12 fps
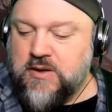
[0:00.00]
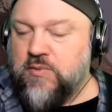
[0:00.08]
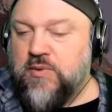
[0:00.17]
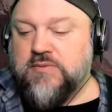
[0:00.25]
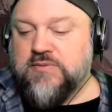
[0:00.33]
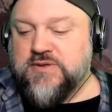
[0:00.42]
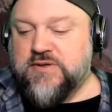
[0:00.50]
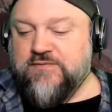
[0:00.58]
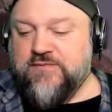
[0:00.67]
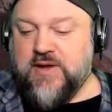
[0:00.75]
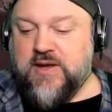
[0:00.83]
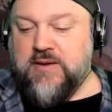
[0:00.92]
Welcome to the
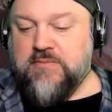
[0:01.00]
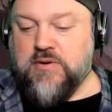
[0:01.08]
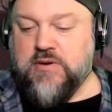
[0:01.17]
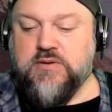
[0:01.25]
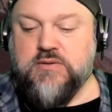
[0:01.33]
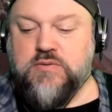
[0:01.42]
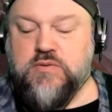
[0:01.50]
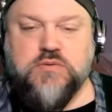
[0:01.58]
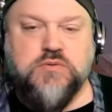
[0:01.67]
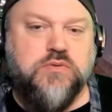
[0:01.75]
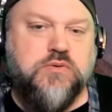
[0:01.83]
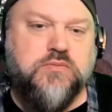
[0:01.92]
fam.
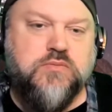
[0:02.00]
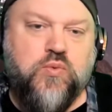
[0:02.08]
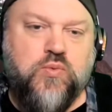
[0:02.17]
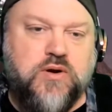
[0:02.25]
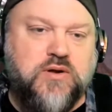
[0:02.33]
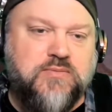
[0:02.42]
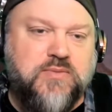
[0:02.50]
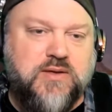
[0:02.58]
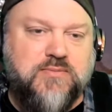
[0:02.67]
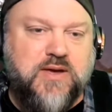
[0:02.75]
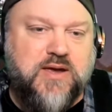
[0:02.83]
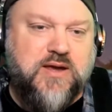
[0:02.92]
Welcome
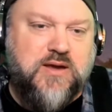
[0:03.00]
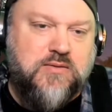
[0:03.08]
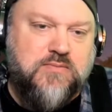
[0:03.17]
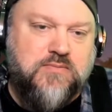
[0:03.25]
in, man.